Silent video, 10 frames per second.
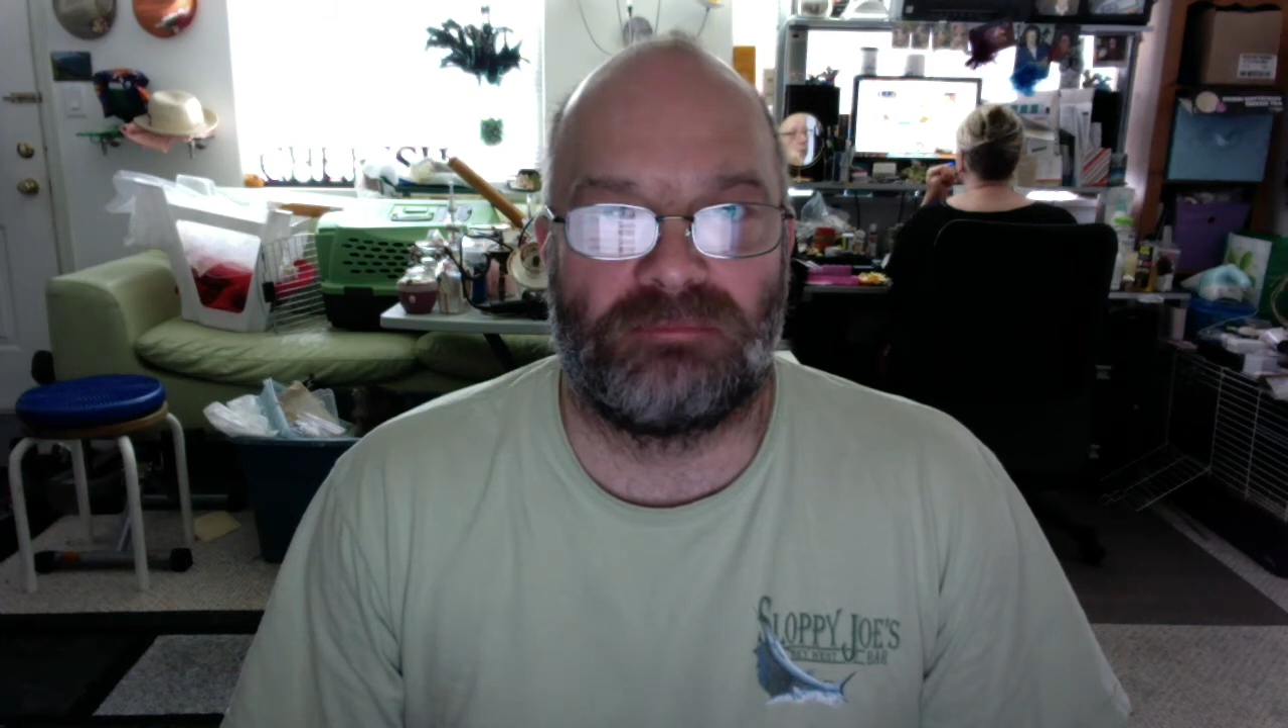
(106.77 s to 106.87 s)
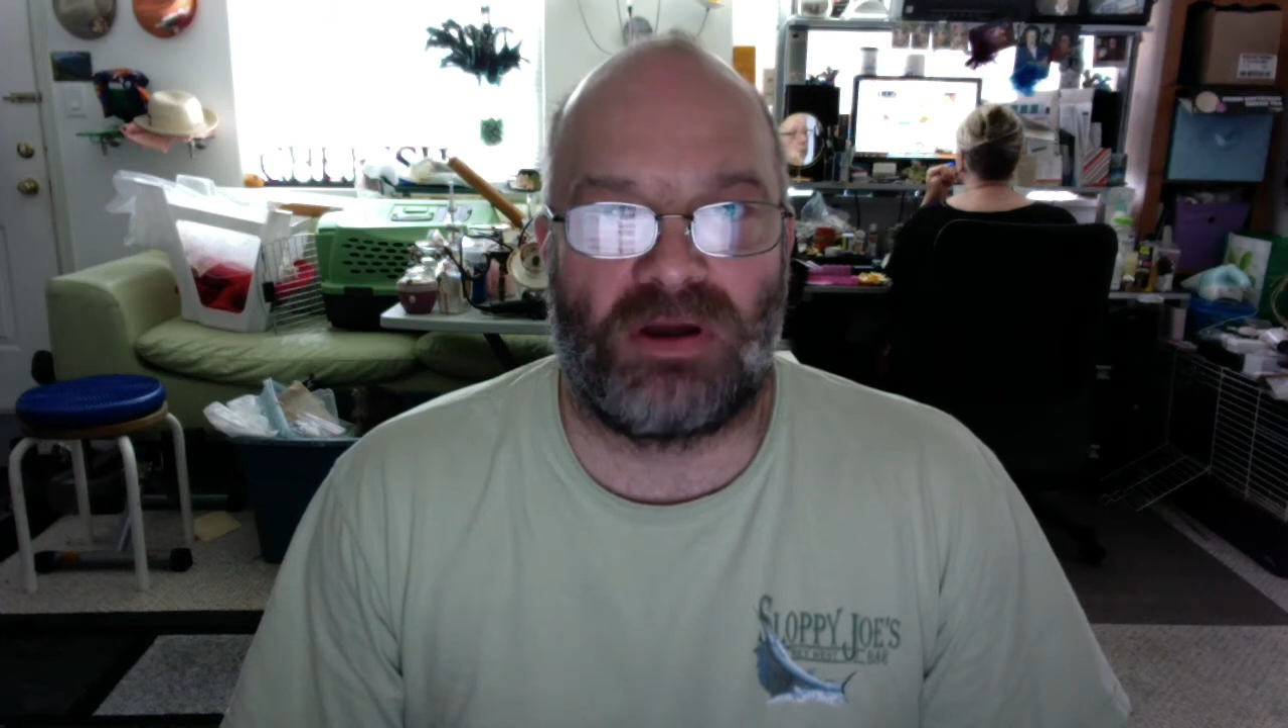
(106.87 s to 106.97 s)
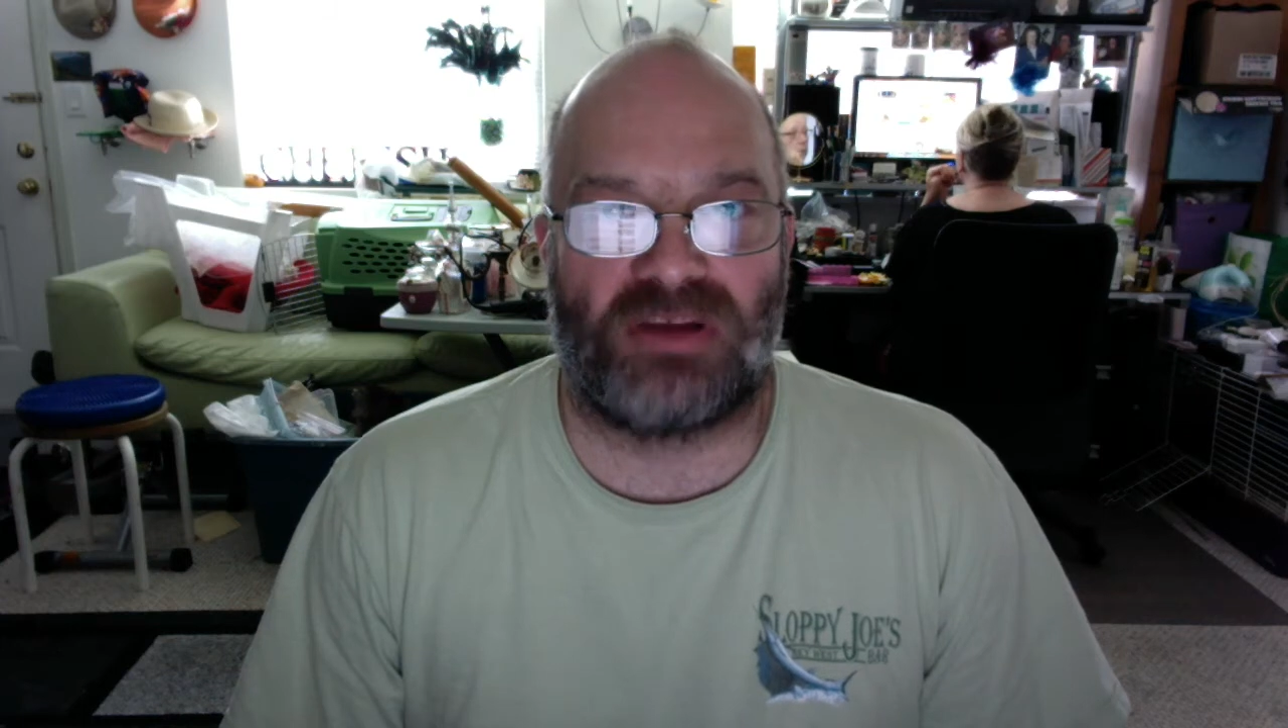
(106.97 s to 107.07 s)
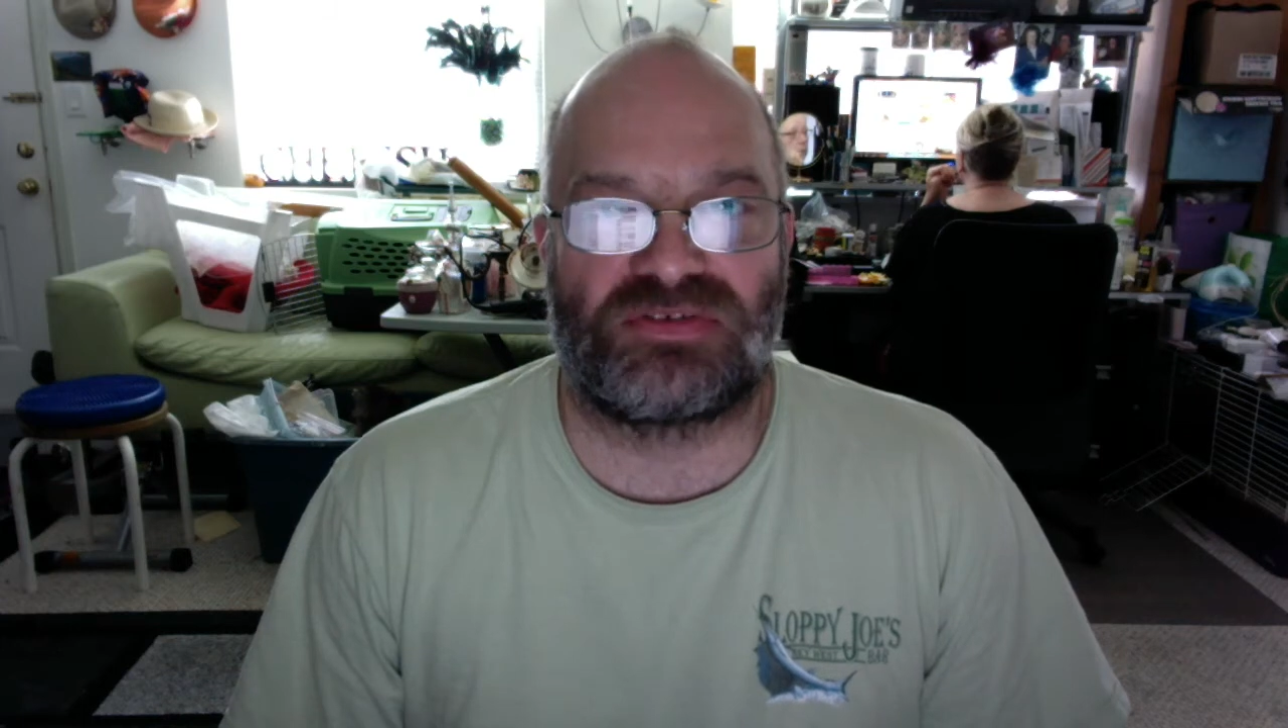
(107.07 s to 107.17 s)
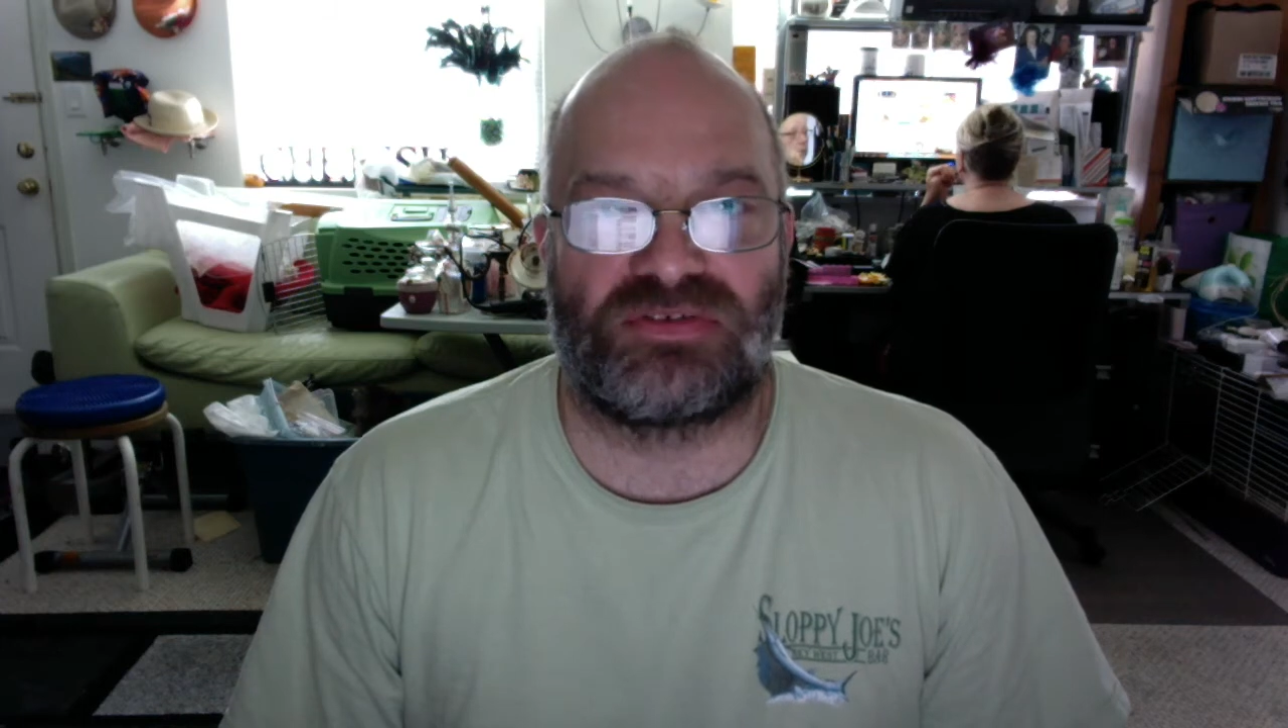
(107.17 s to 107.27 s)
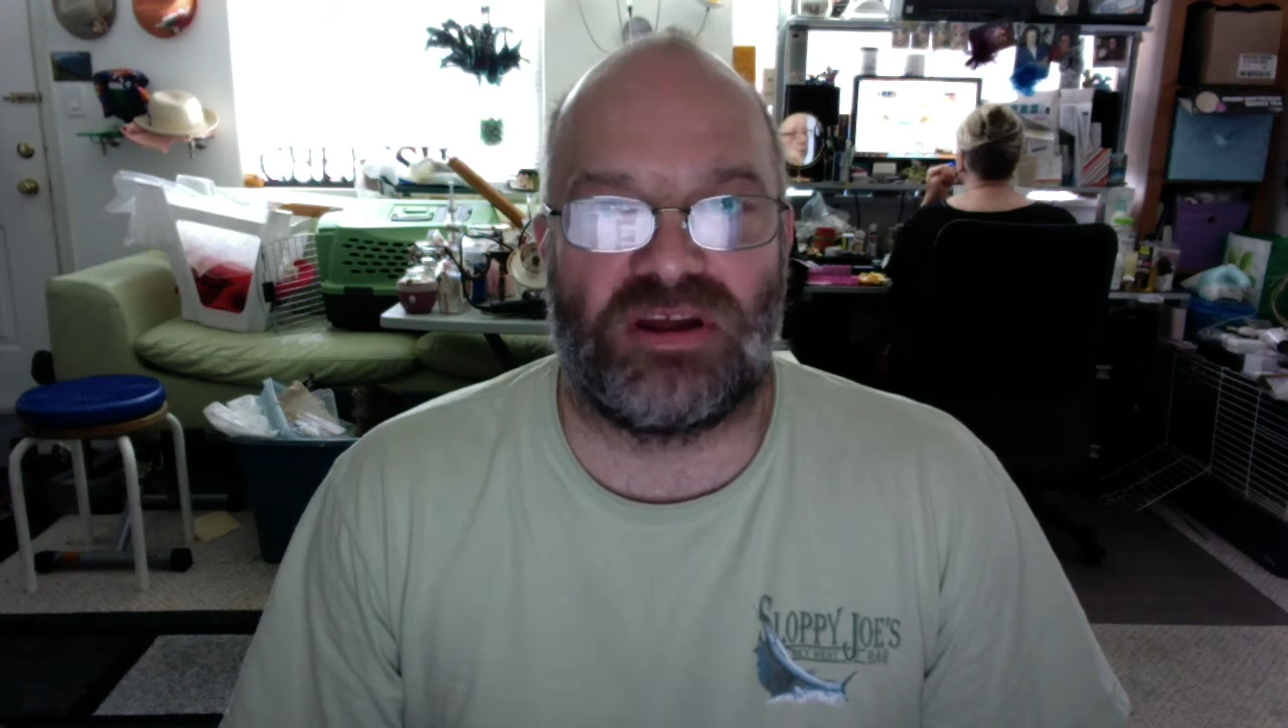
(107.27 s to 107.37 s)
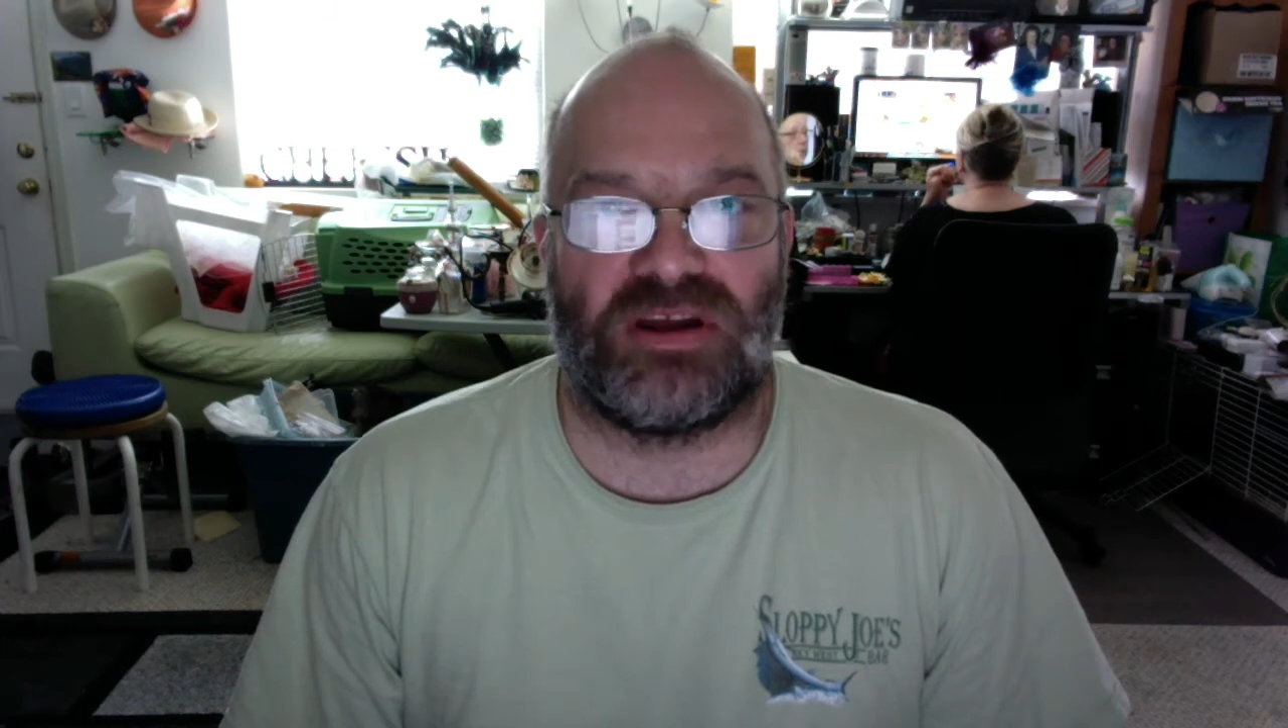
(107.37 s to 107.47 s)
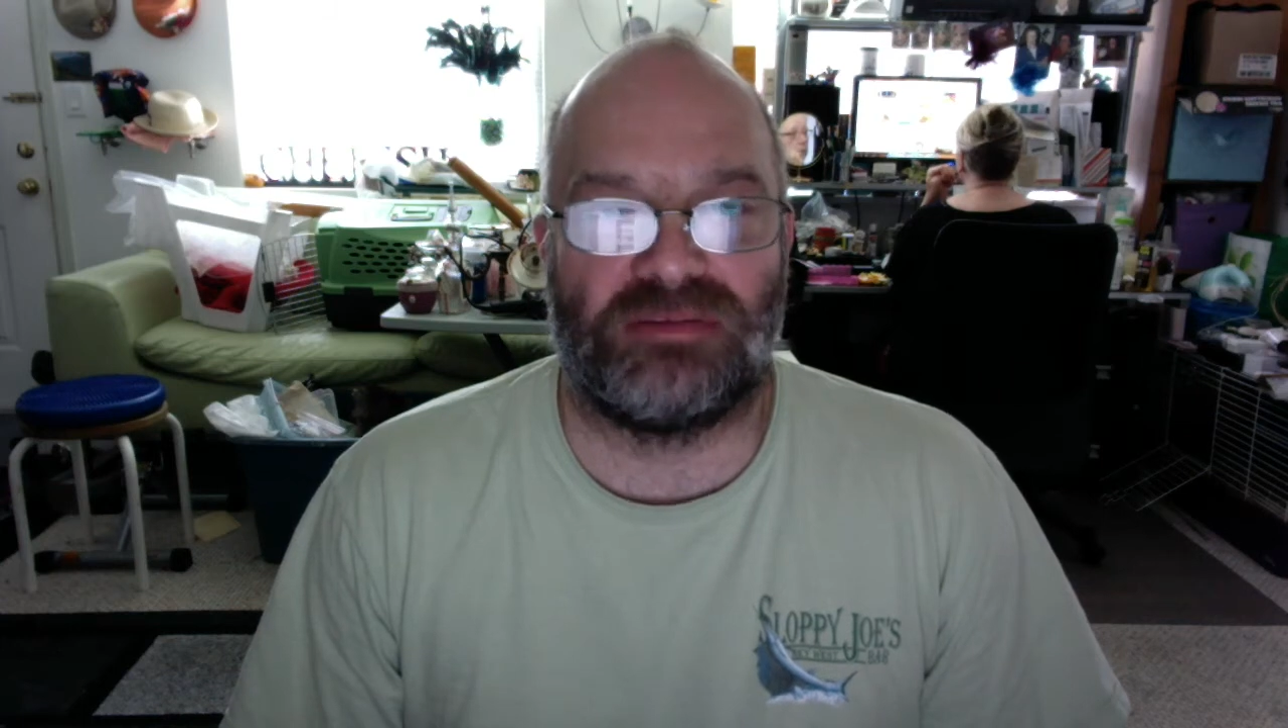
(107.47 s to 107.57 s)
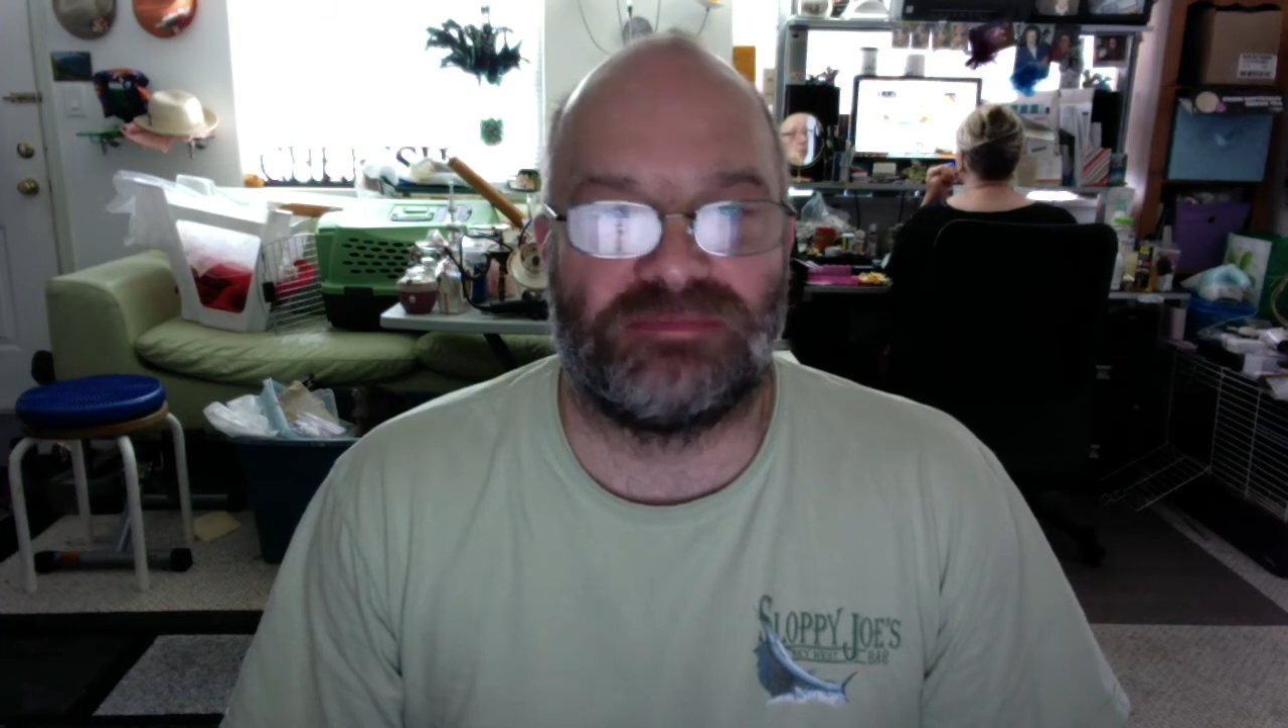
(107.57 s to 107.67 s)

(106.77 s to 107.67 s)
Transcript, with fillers: Austria.